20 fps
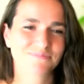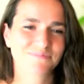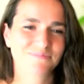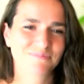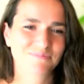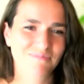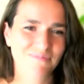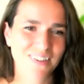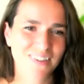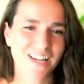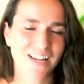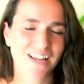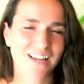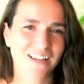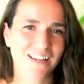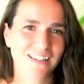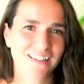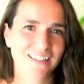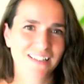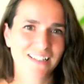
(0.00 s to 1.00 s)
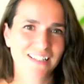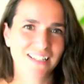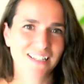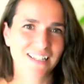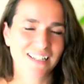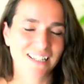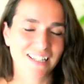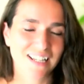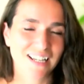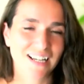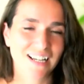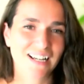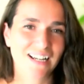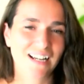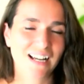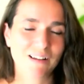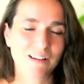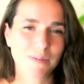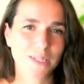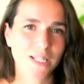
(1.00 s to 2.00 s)
Yeah. Yeah.
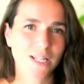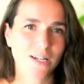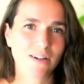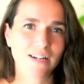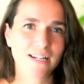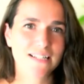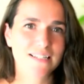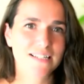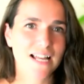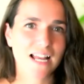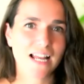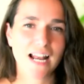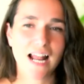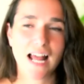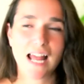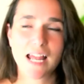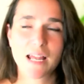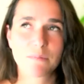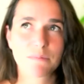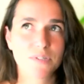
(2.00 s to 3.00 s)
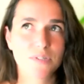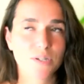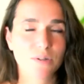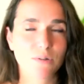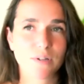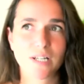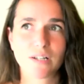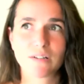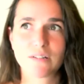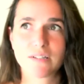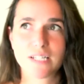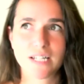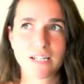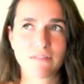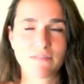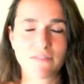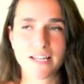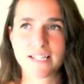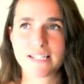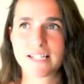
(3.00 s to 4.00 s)
I mean, there is, I, I am so guilty of
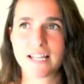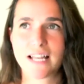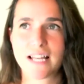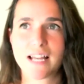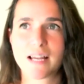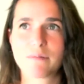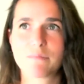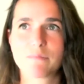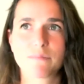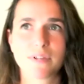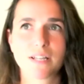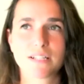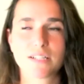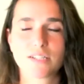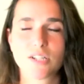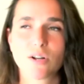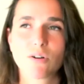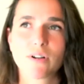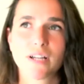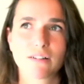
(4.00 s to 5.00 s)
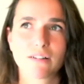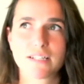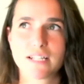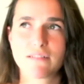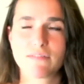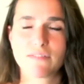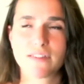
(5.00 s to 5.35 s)
this. I am so guilty of